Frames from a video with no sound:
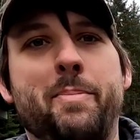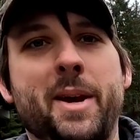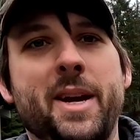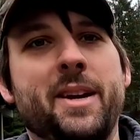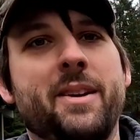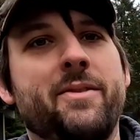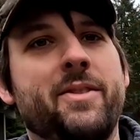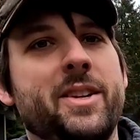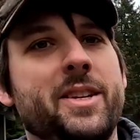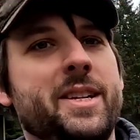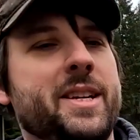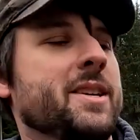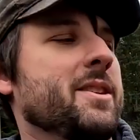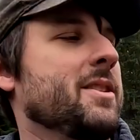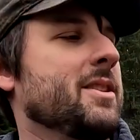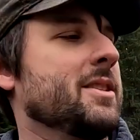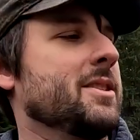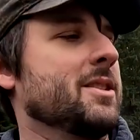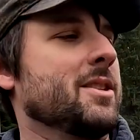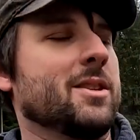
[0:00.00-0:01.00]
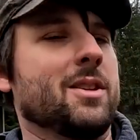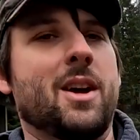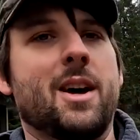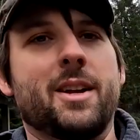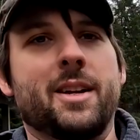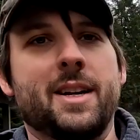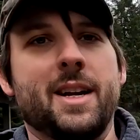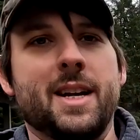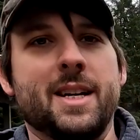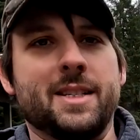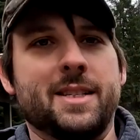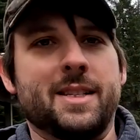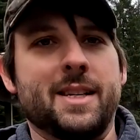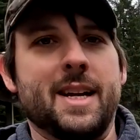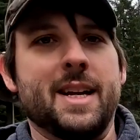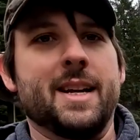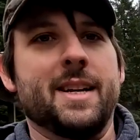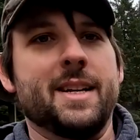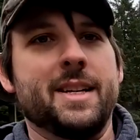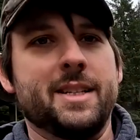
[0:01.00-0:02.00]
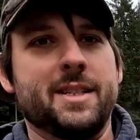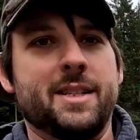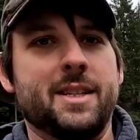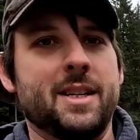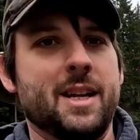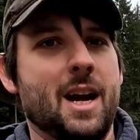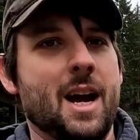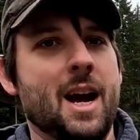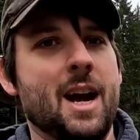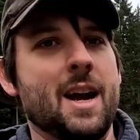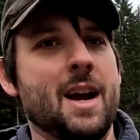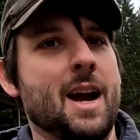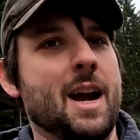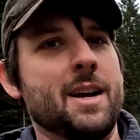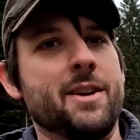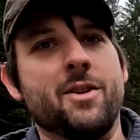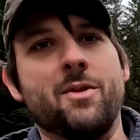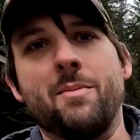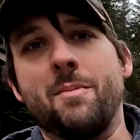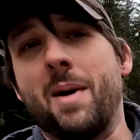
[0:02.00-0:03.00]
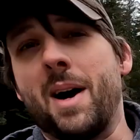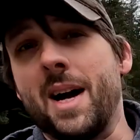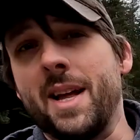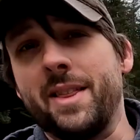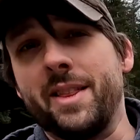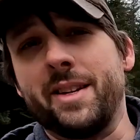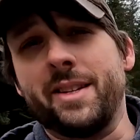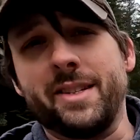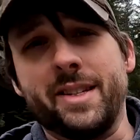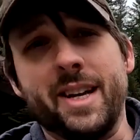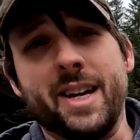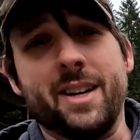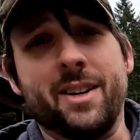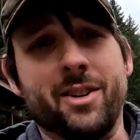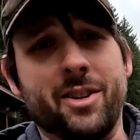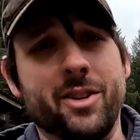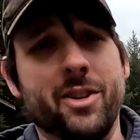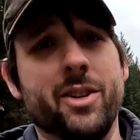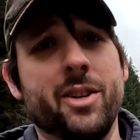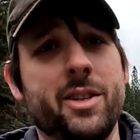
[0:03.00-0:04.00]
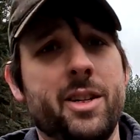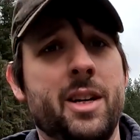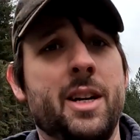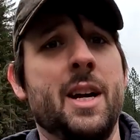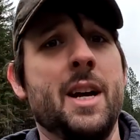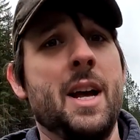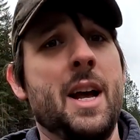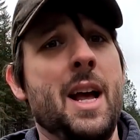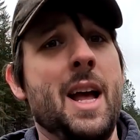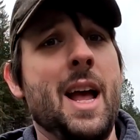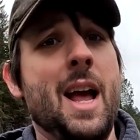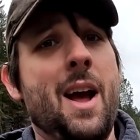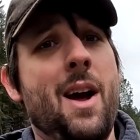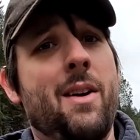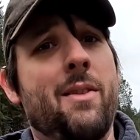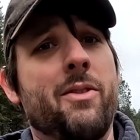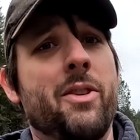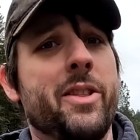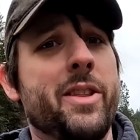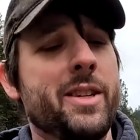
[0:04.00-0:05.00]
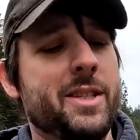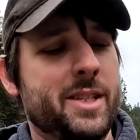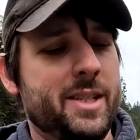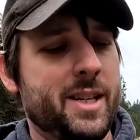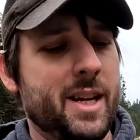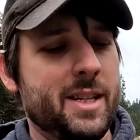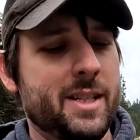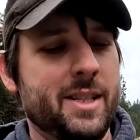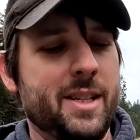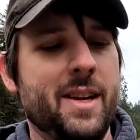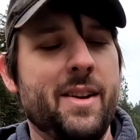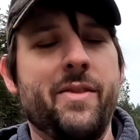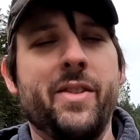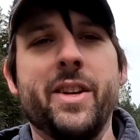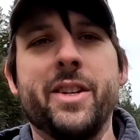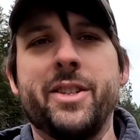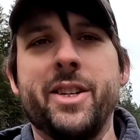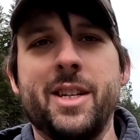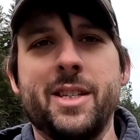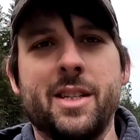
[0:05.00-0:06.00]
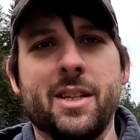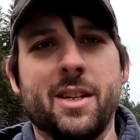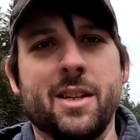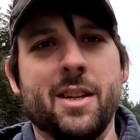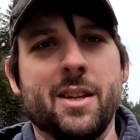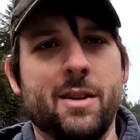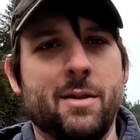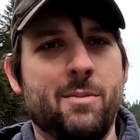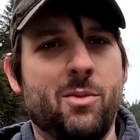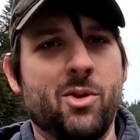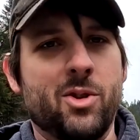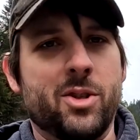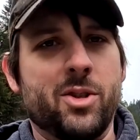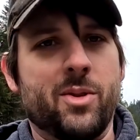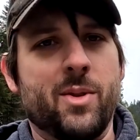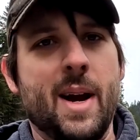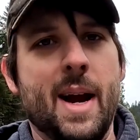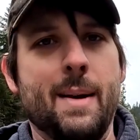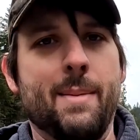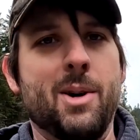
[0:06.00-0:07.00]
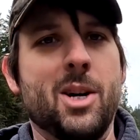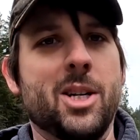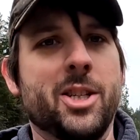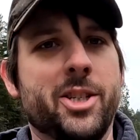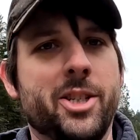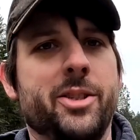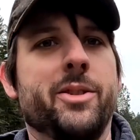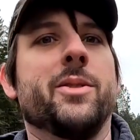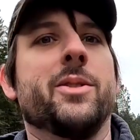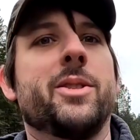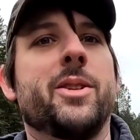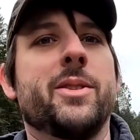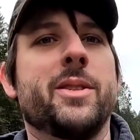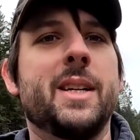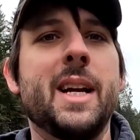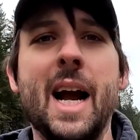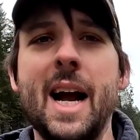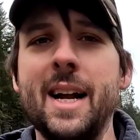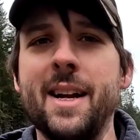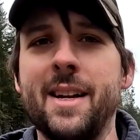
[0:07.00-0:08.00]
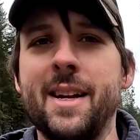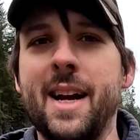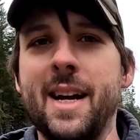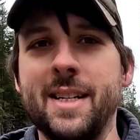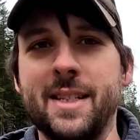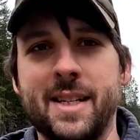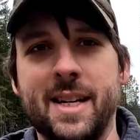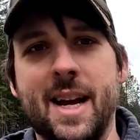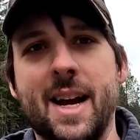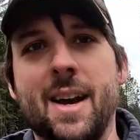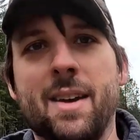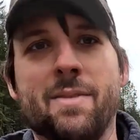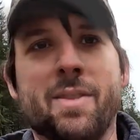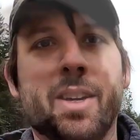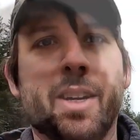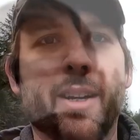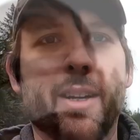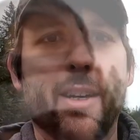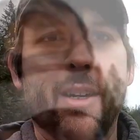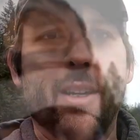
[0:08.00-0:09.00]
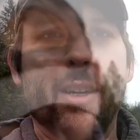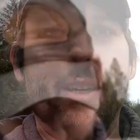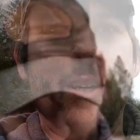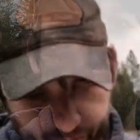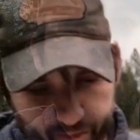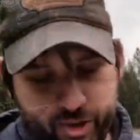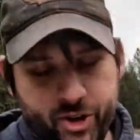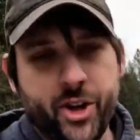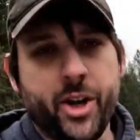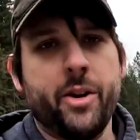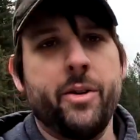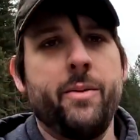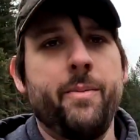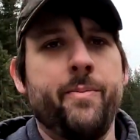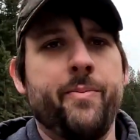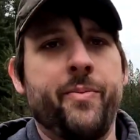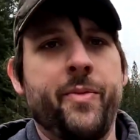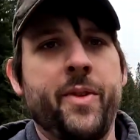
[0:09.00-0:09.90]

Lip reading: big of a deal as a lot of guys say it is. I don't mind the standard hook. However, this does give you just a little more to grab onto. So it's kind of nice to have there. So